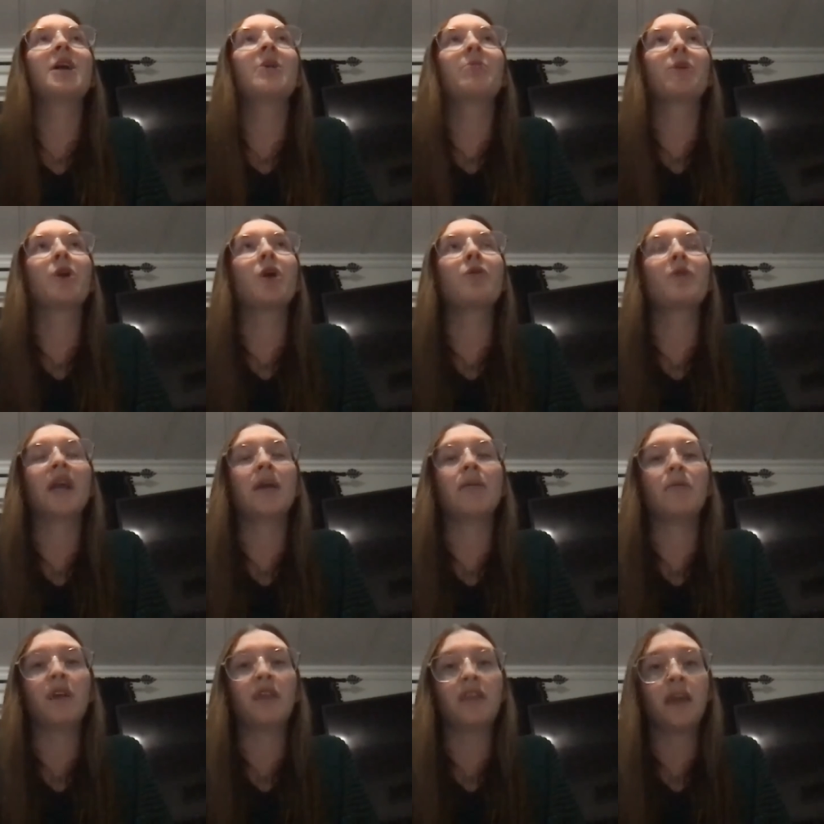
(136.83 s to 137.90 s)
our
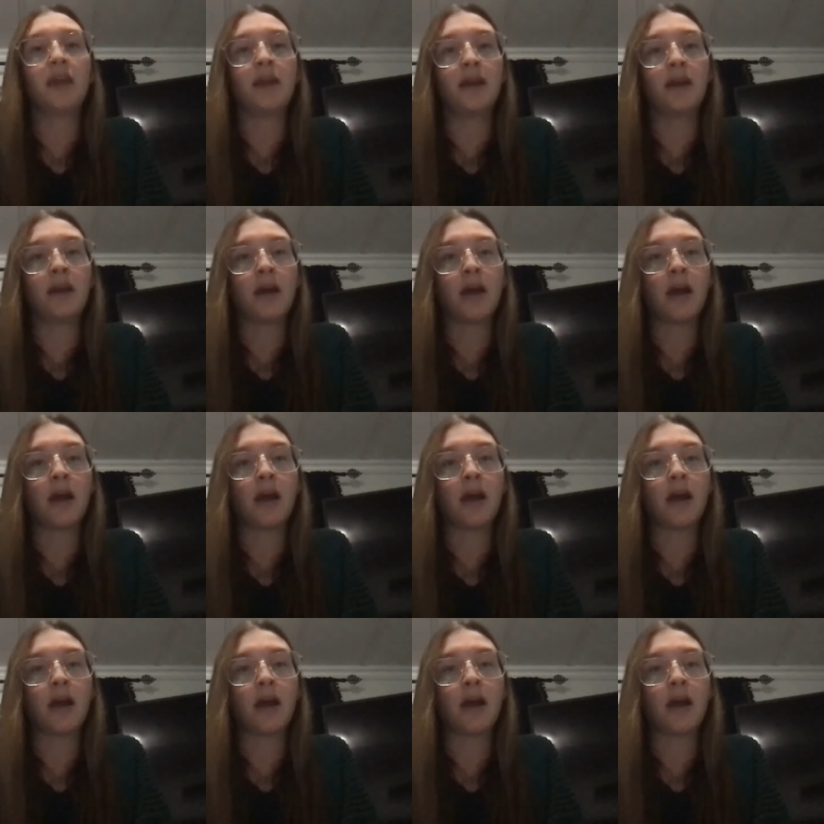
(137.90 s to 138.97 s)
program within our,
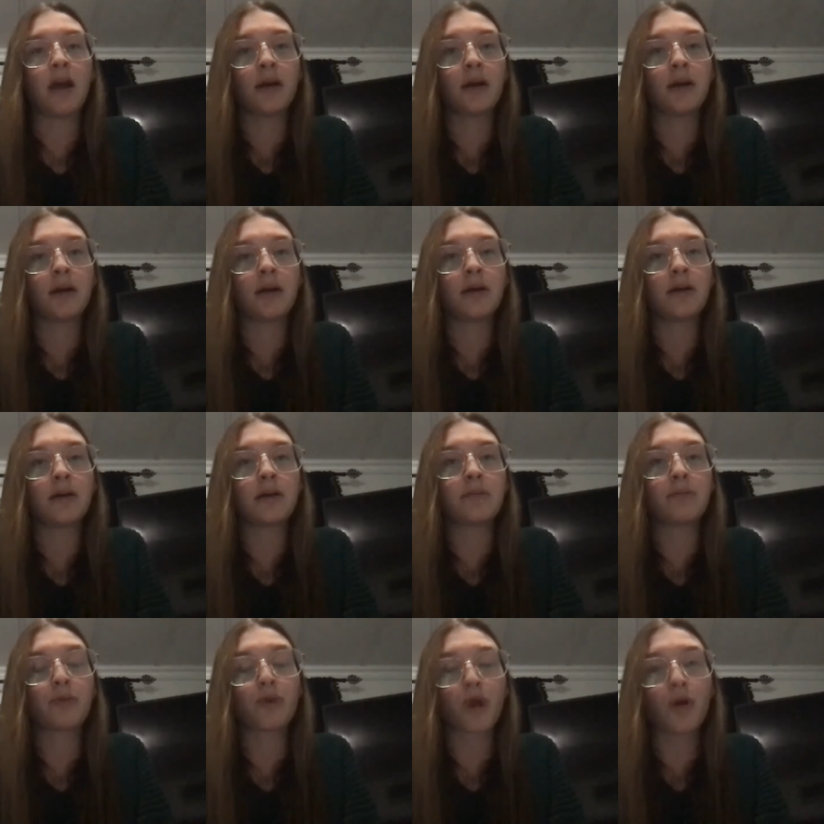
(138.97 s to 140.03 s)
our
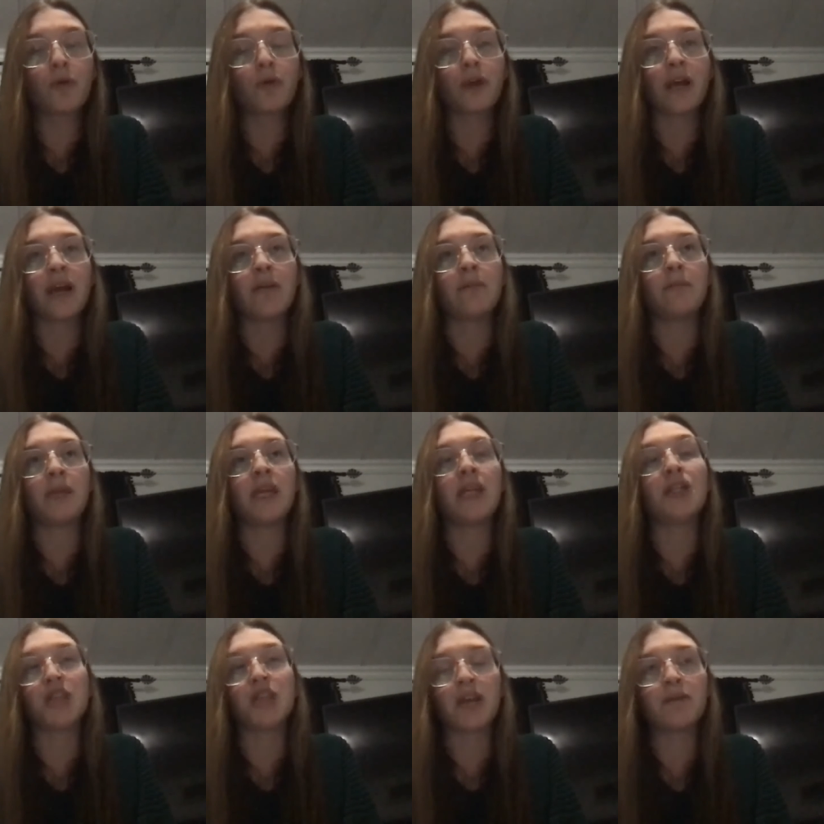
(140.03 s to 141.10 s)
program
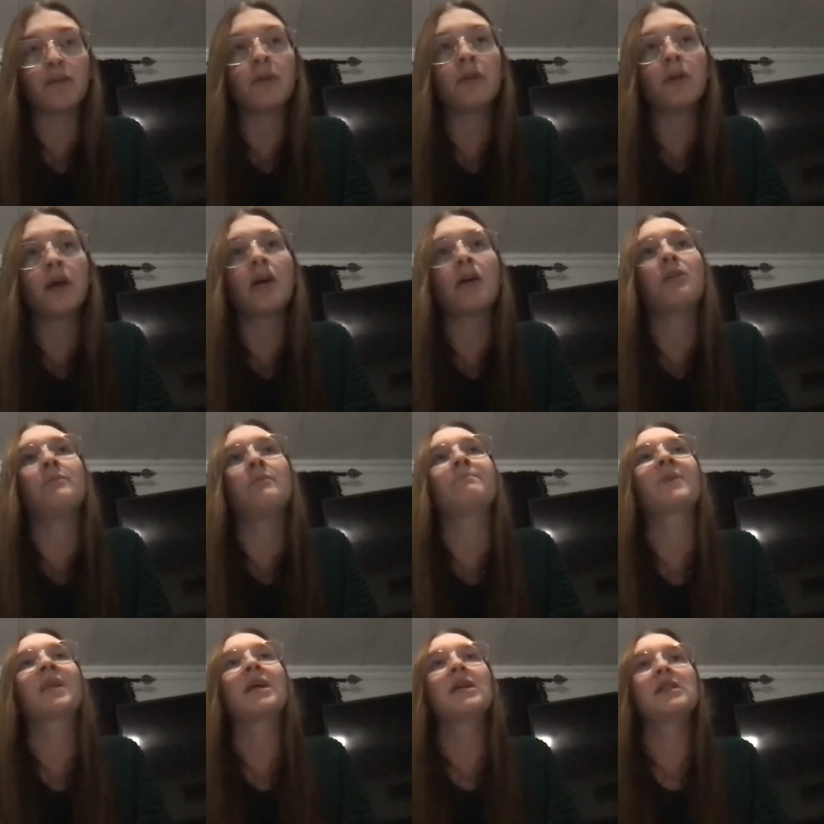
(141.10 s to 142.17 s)
in general.
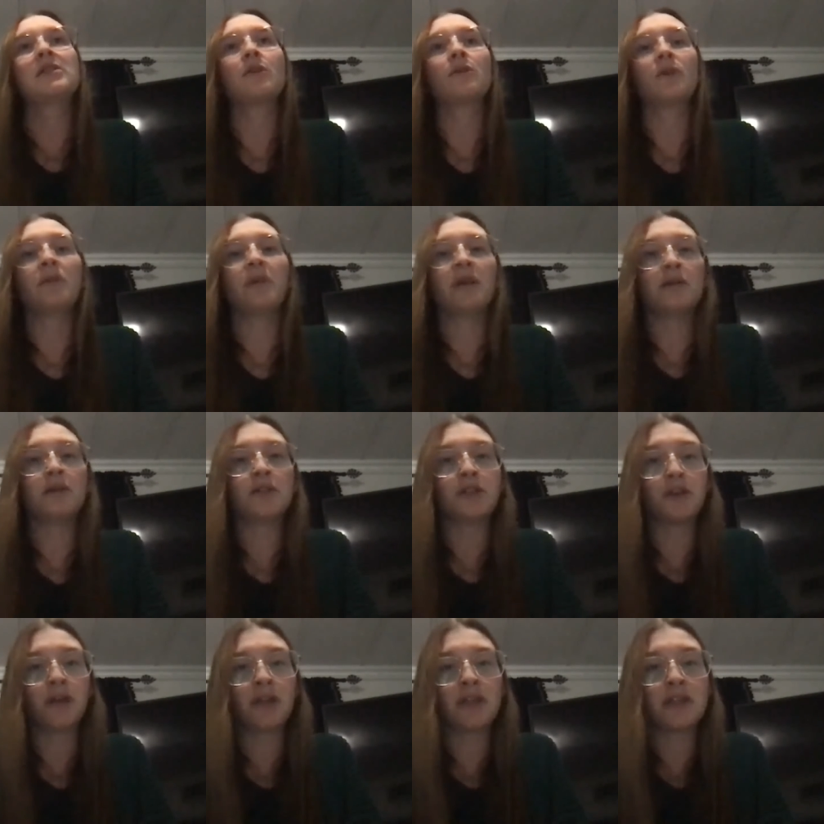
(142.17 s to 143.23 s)
Um, so it would have been
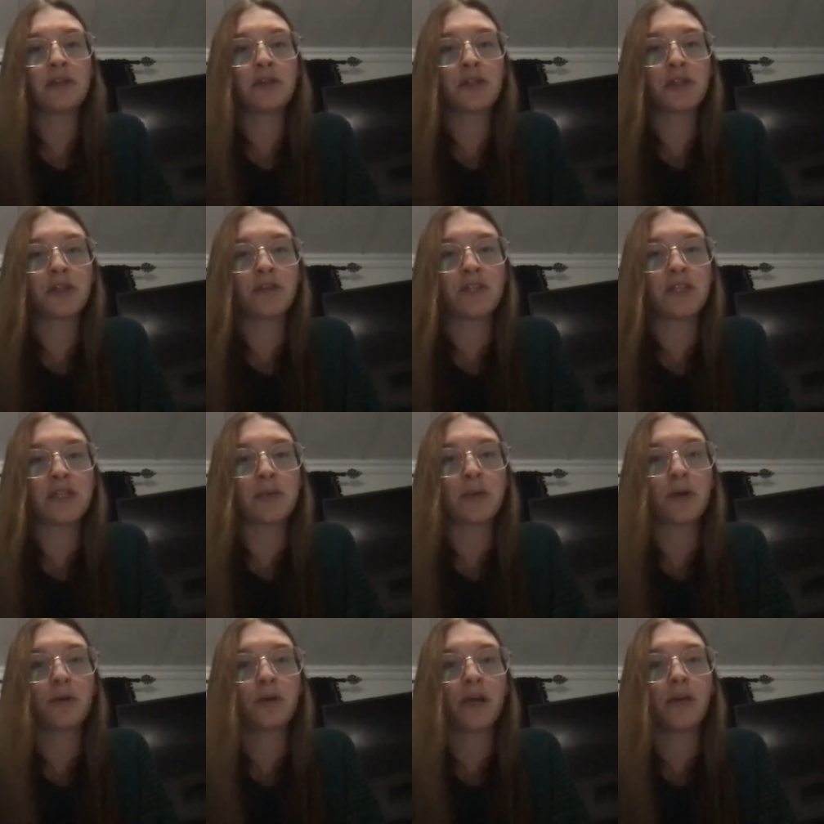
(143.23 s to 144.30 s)
during the social services
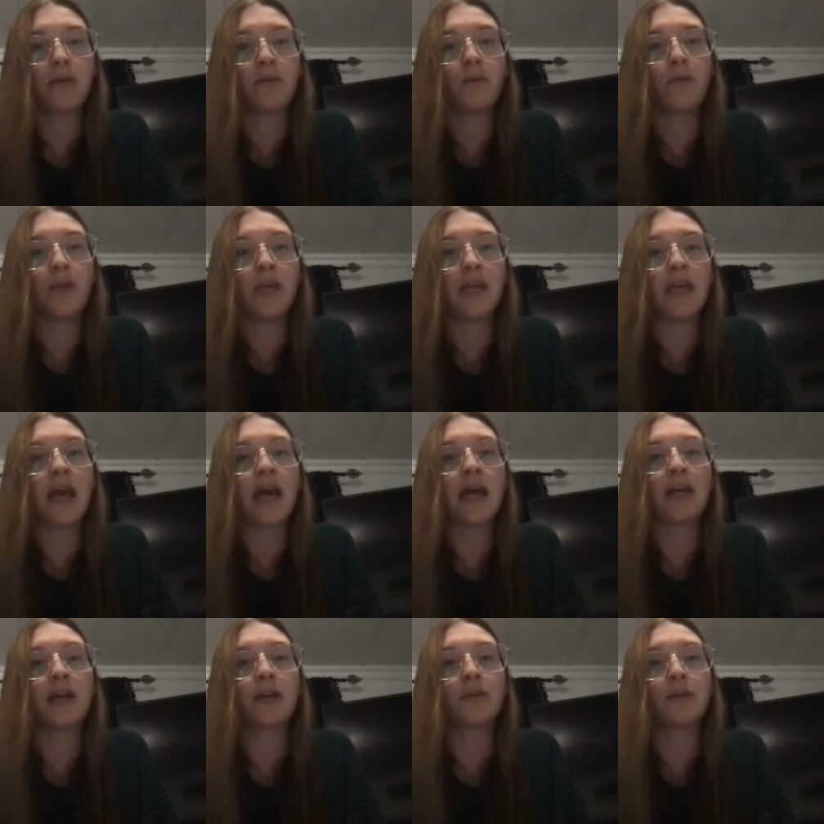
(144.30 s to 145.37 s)
program, we
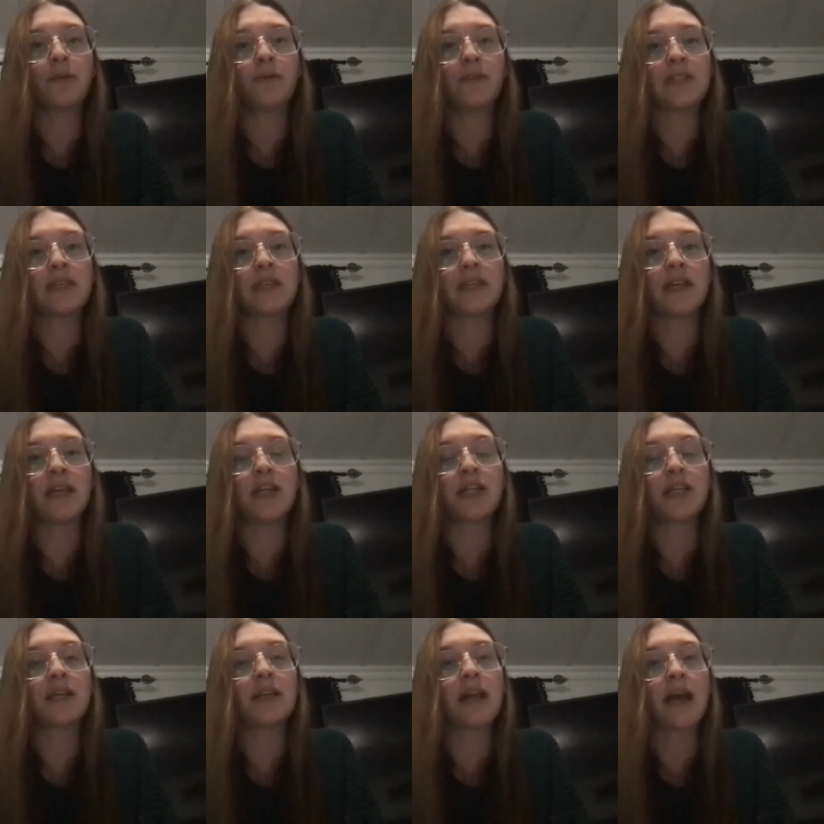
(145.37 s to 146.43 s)
had a group
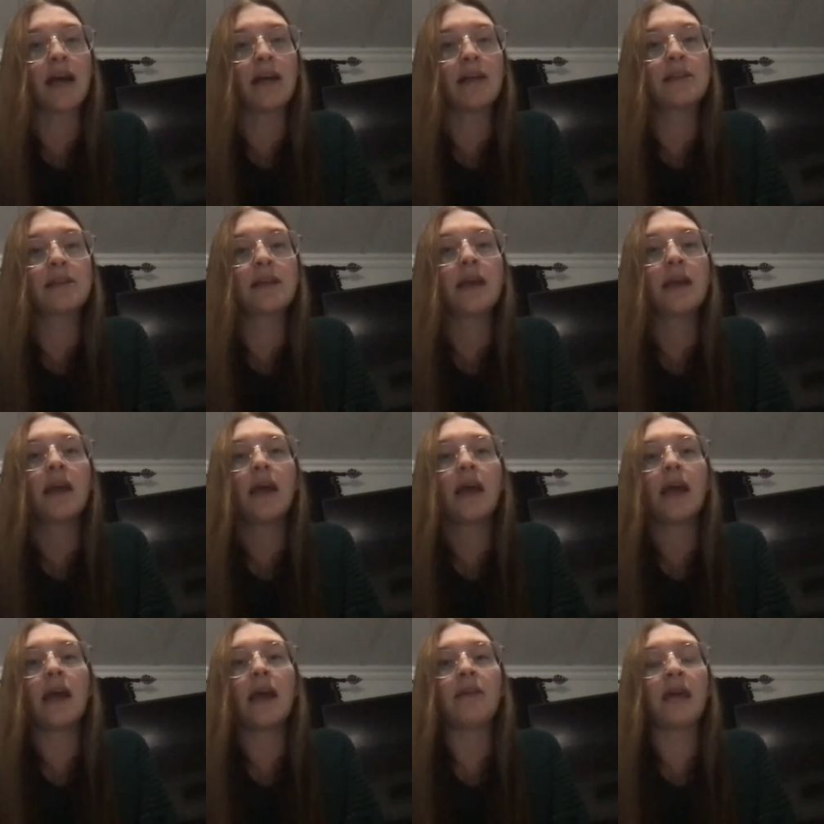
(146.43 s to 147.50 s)
facilitation class,
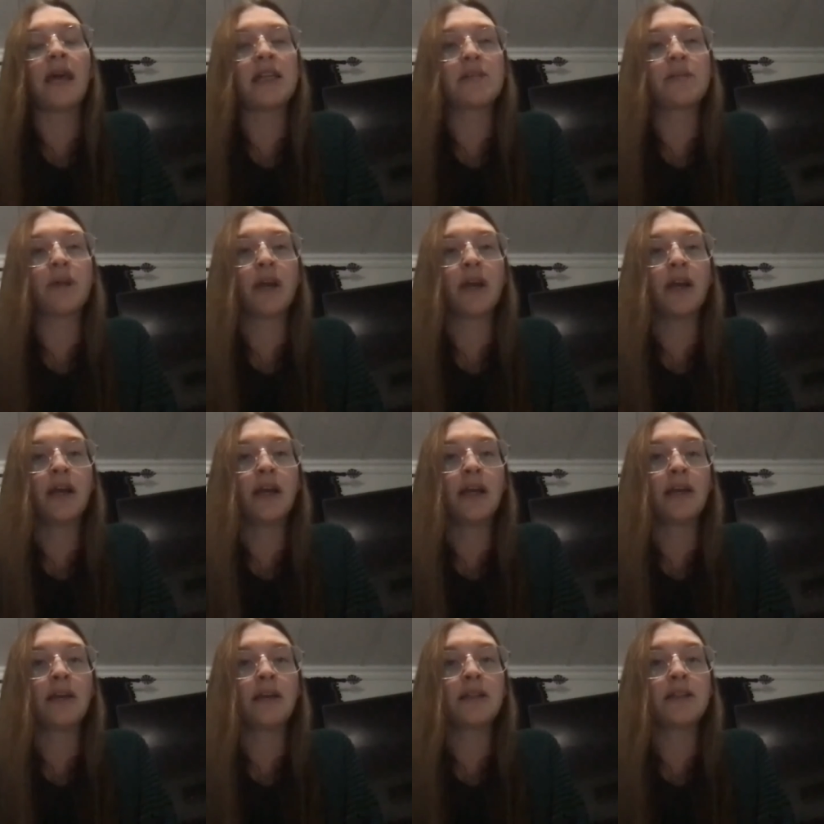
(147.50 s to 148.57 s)
and that is where
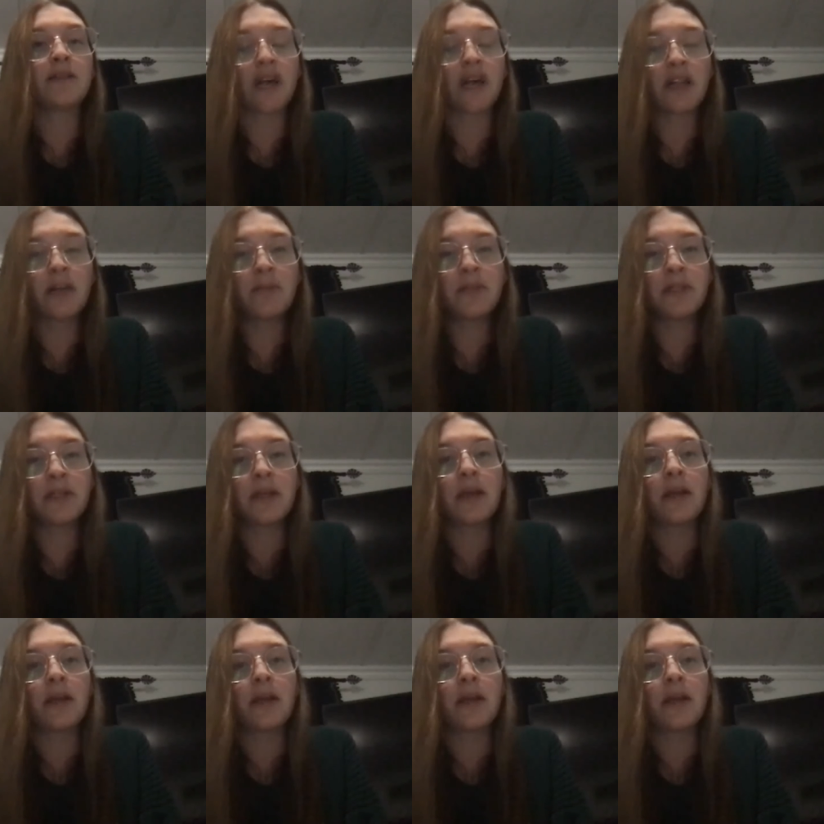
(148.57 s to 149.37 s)
it developed.